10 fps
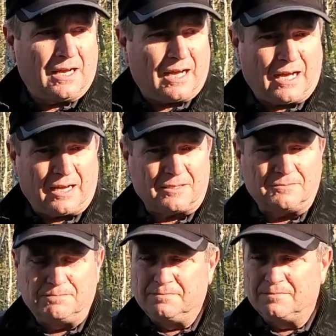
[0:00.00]
Uh,
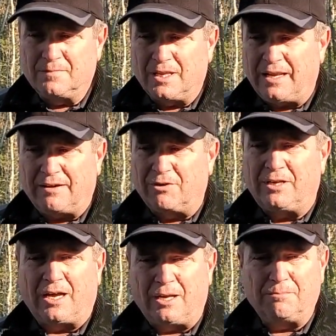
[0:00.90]
every
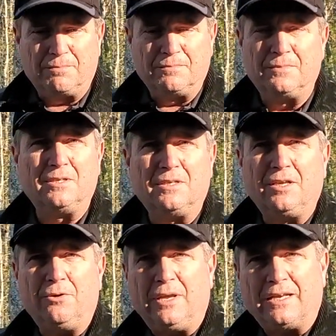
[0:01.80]
time
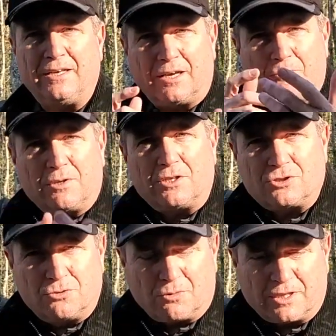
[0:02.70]
you get done with a,
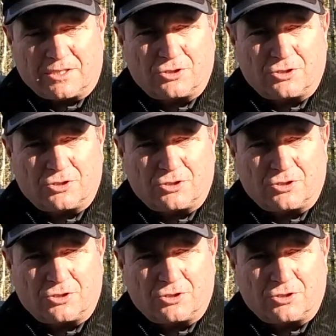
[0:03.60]
with a